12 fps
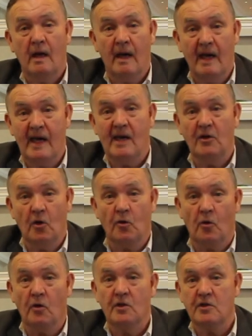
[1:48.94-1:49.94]

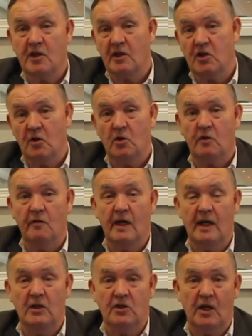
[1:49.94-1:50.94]
Another 6 years of
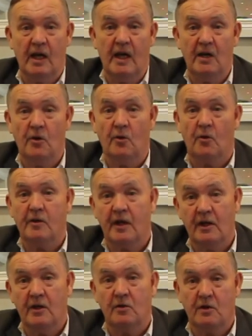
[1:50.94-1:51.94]
age, another
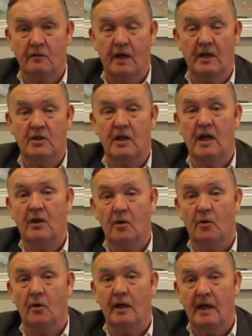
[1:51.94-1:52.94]
10 years of age,
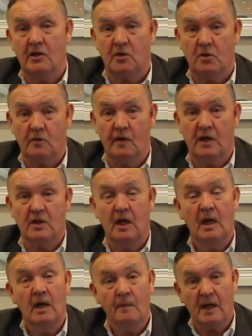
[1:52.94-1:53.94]
another 8 years of age.
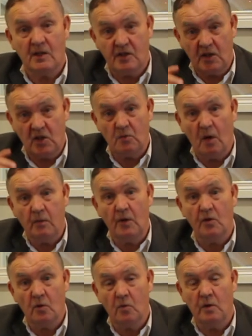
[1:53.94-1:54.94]
Because this is what
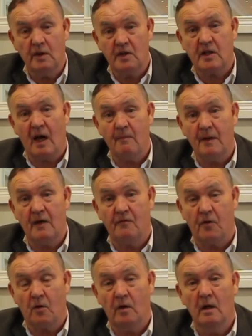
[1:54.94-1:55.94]
we're doing this
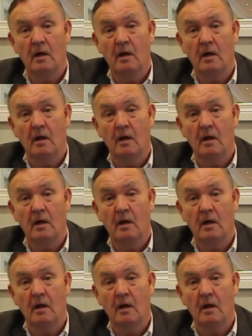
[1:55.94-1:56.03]
campaign for.